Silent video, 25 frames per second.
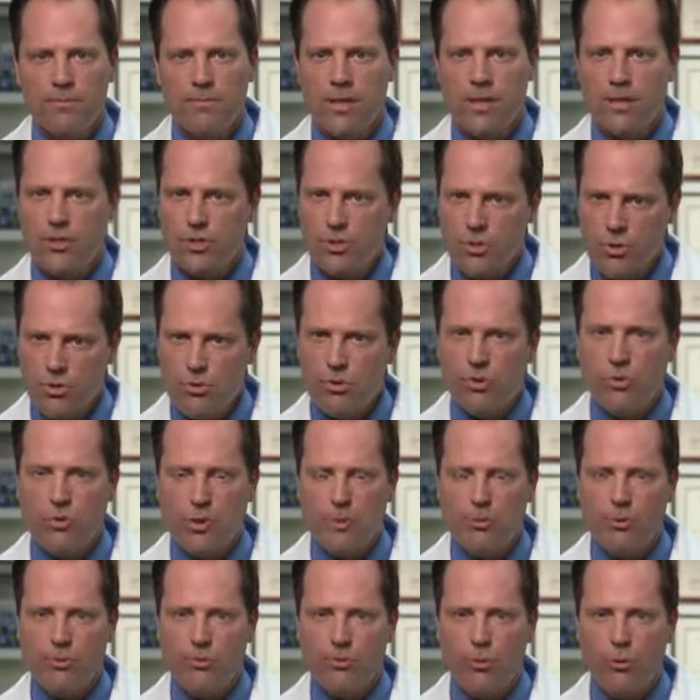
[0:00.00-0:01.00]
It's
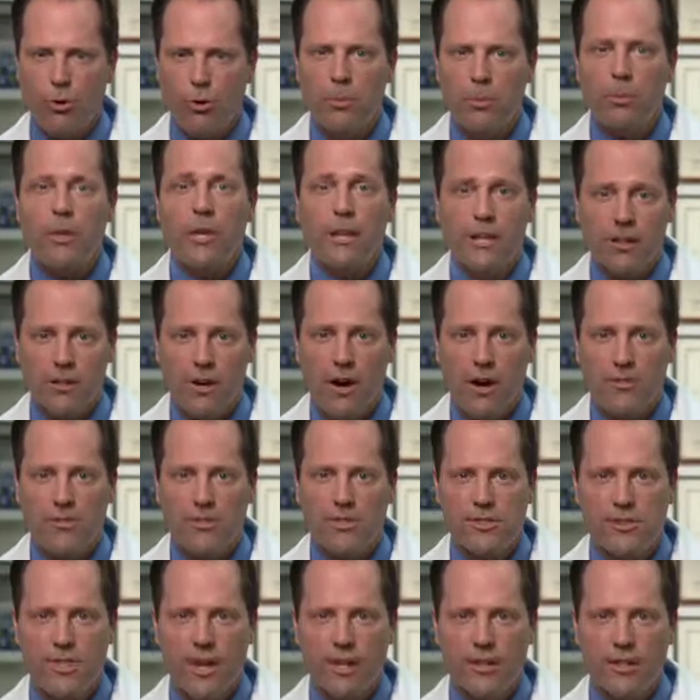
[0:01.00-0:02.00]
usually performed in an
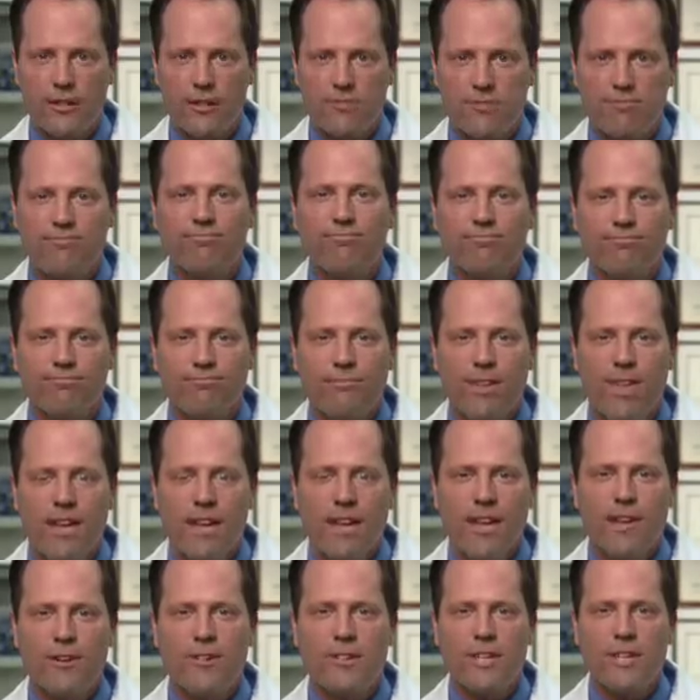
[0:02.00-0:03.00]
office setting.
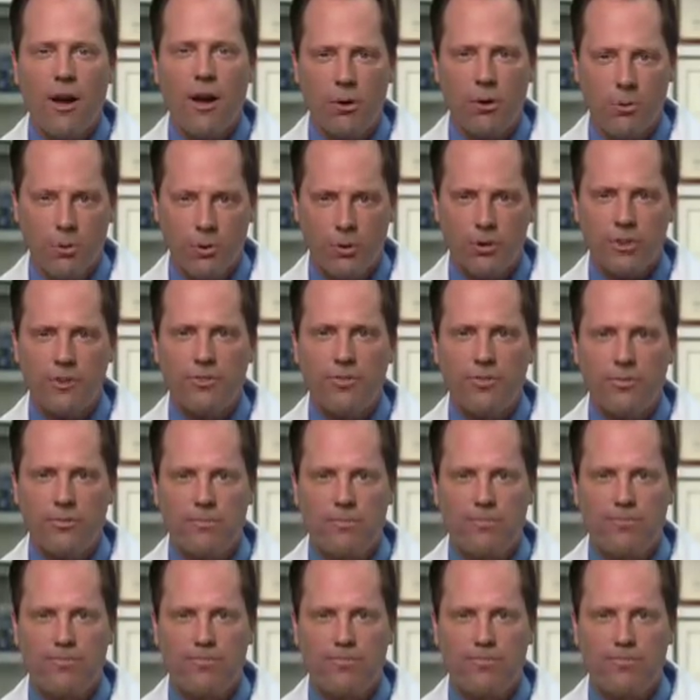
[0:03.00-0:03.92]
Here's how it works.